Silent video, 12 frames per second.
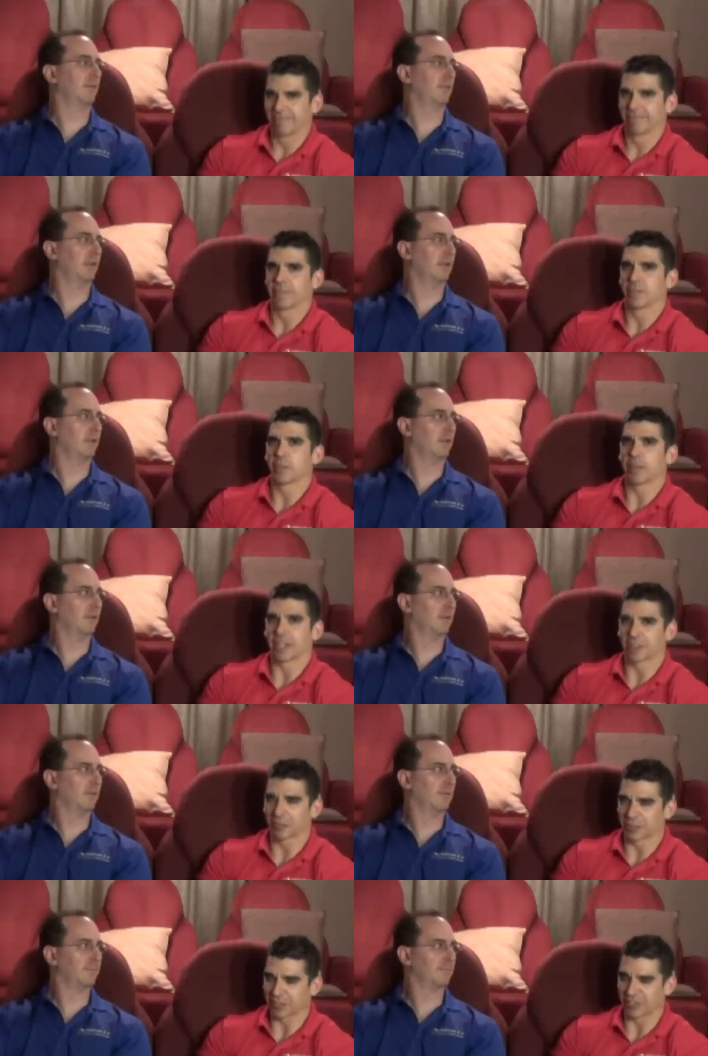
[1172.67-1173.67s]
Speaker 1: they see. You make
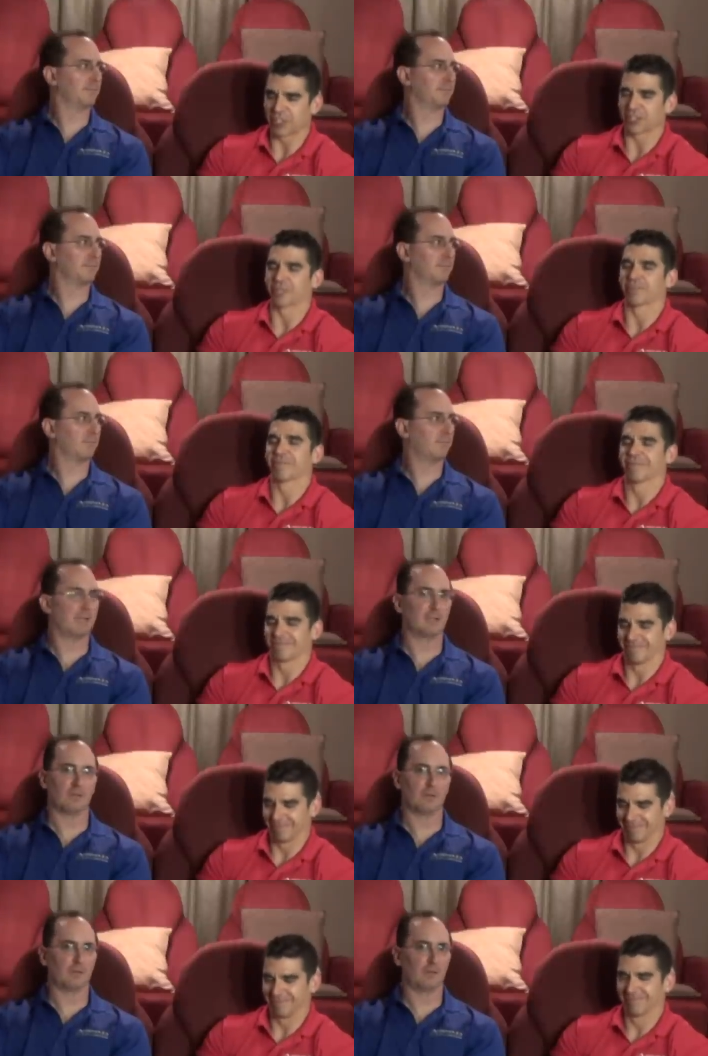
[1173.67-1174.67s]
your own decision. Make
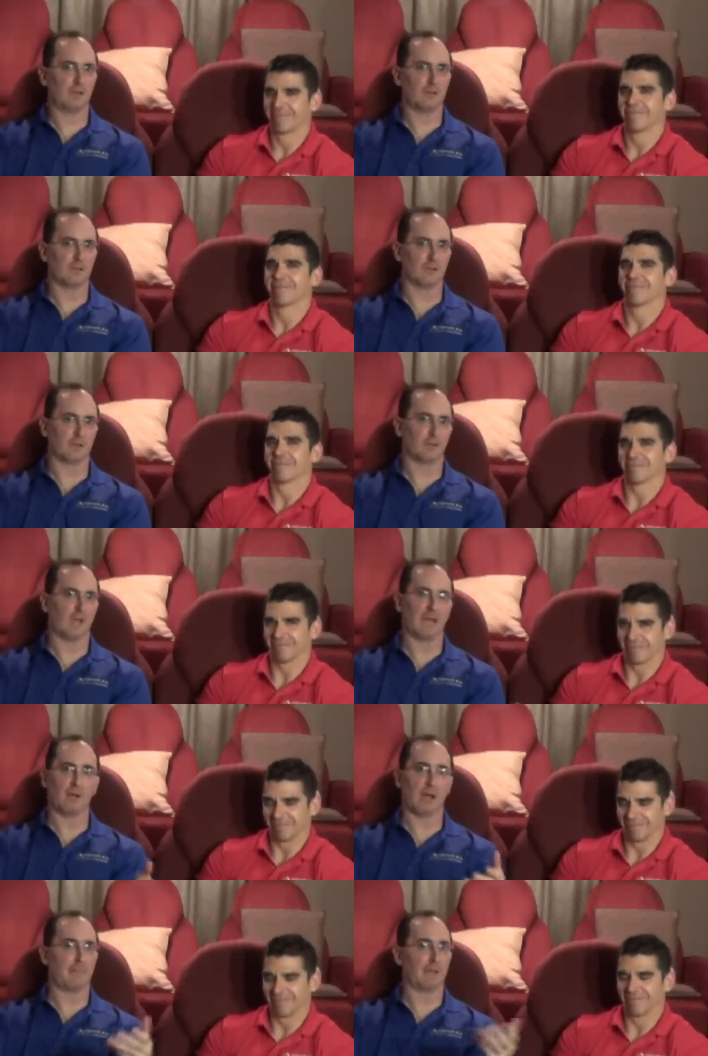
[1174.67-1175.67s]
your own decision. Because
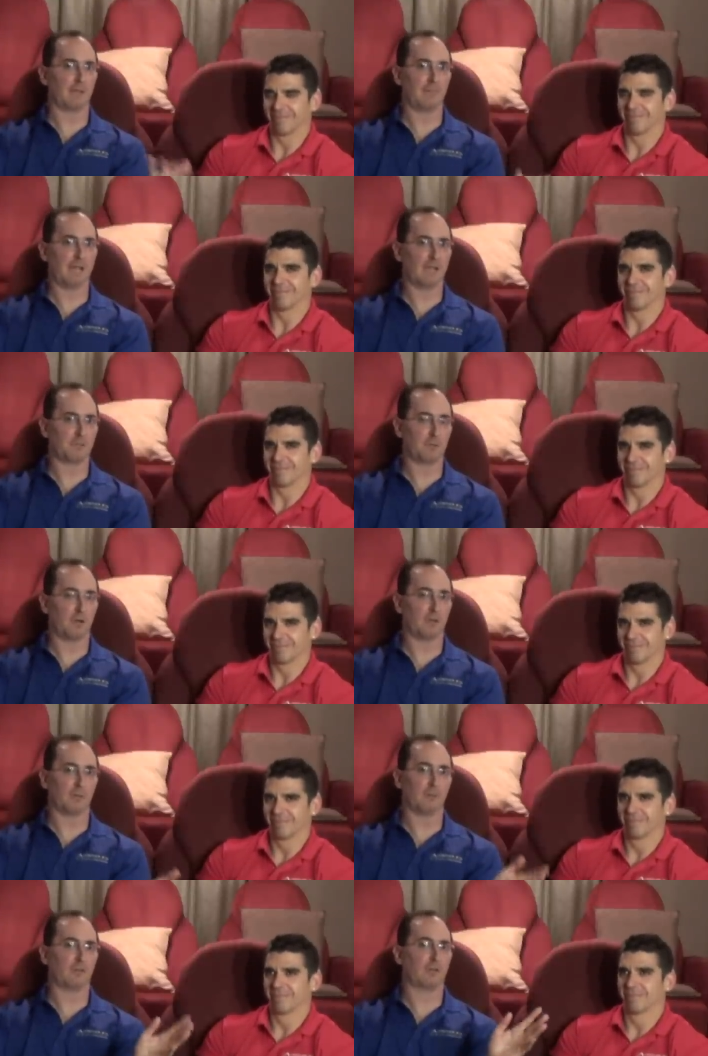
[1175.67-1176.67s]
I'm not going to bash
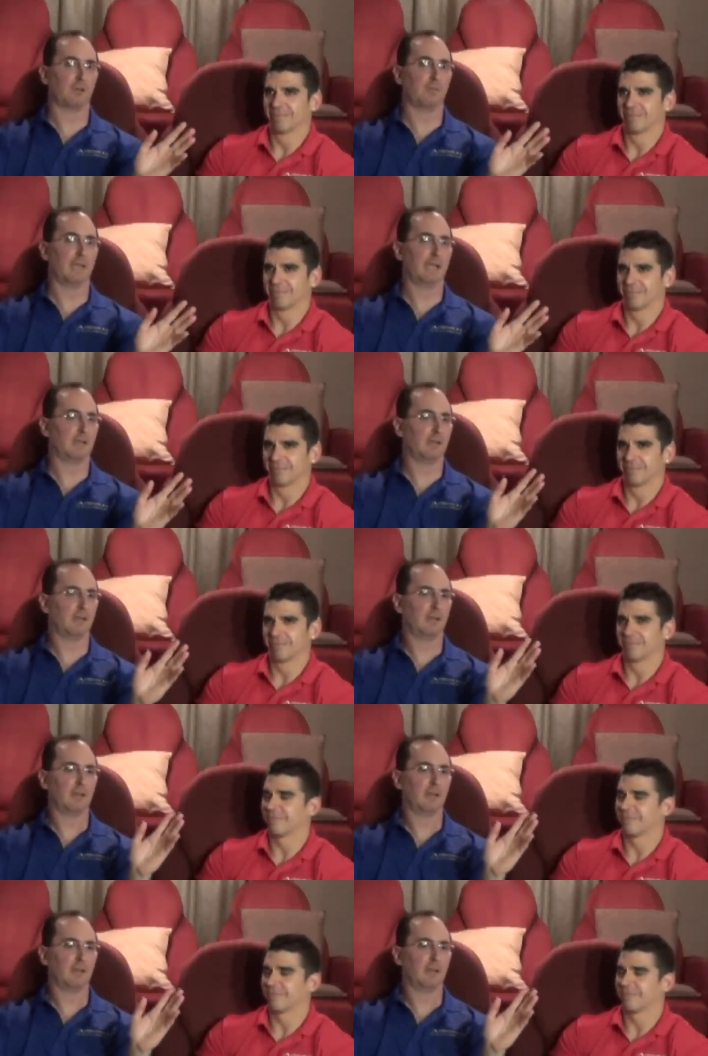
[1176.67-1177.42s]
Bose. I'm just going to make